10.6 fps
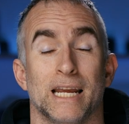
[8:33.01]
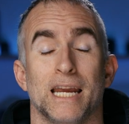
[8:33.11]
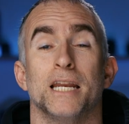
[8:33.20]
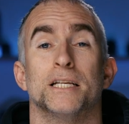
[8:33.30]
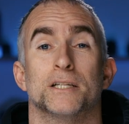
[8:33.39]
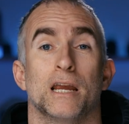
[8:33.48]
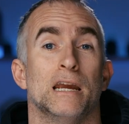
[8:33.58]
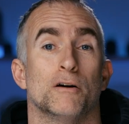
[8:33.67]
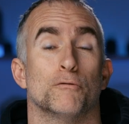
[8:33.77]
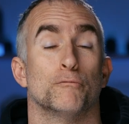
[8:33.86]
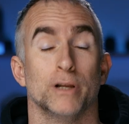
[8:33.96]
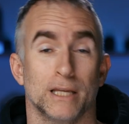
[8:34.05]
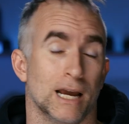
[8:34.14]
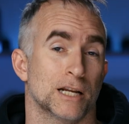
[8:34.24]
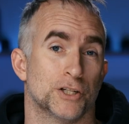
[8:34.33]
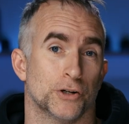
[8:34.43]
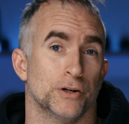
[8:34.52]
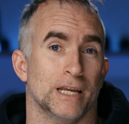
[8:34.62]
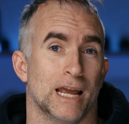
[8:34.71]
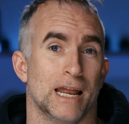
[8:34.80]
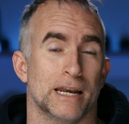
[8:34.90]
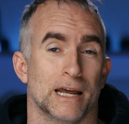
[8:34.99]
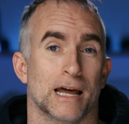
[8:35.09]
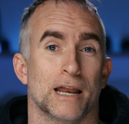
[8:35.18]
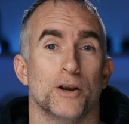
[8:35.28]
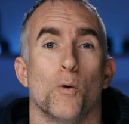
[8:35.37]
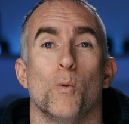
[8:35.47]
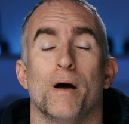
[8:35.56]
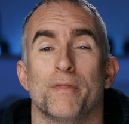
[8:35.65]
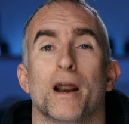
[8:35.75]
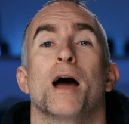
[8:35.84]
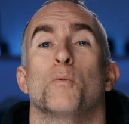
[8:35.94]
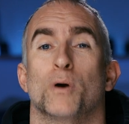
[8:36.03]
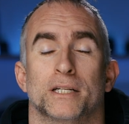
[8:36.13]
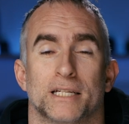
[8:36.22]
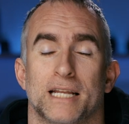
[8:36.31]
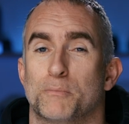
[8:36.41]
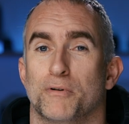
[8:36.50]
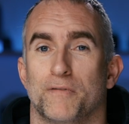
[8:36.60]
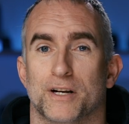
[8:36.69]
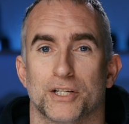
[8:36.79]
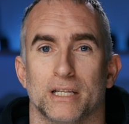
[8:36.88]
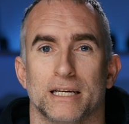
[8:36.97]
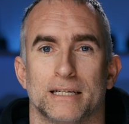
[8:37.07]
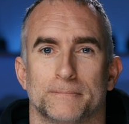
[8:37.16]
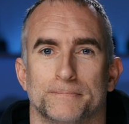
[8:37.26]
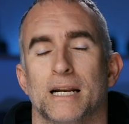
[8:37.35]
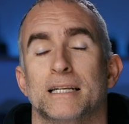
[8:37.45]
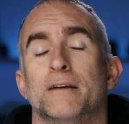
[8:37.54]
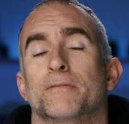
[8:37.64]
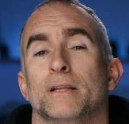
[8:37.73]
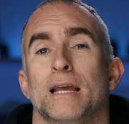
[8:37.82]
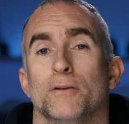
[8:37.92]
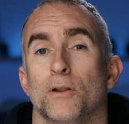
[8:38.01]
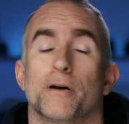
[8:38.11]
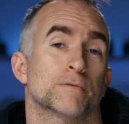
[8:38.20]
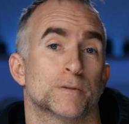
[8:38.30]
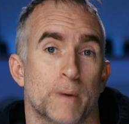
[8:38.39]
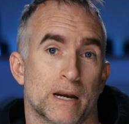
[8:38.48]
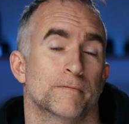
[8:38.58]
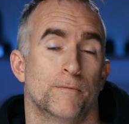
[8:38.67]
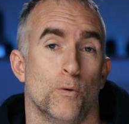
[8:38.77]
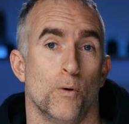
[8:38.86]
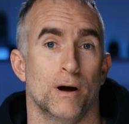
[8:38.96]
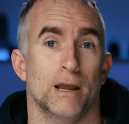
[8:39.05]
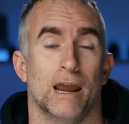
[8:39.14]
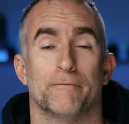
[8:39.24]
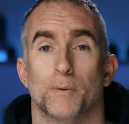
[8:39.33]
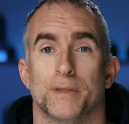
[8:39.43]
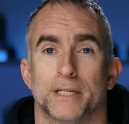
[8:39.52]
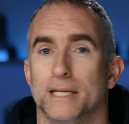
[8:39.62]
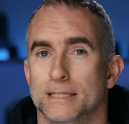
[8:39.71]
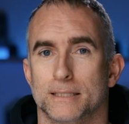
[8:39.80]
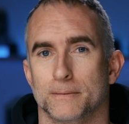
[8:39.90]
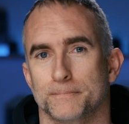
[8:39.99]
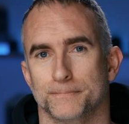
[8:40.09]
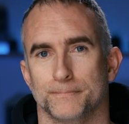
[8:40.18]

It is a really hard journey, and not one that I wanted to take professionally, but I definitely have a lot of respect for everyone that does.